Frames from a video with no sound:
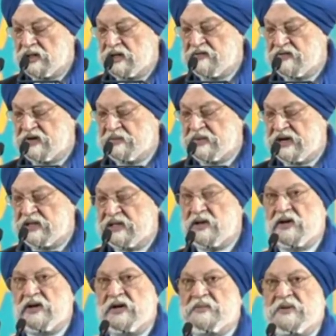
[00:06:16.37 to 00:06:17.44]
given by the
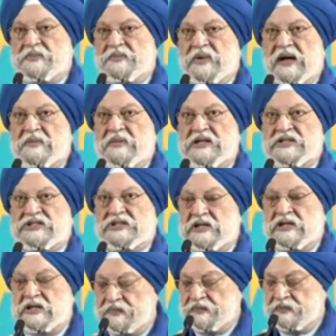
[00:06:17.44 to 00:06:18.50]
Honorable Prime
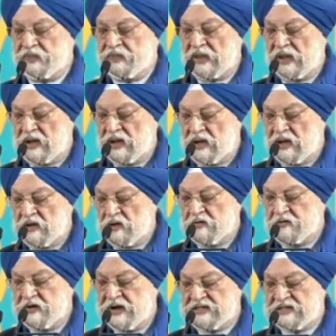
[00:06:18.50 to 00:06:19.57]
Minister to
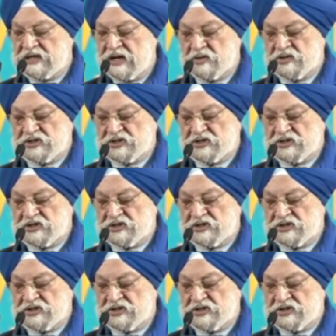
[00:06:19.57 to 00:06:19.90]
phase out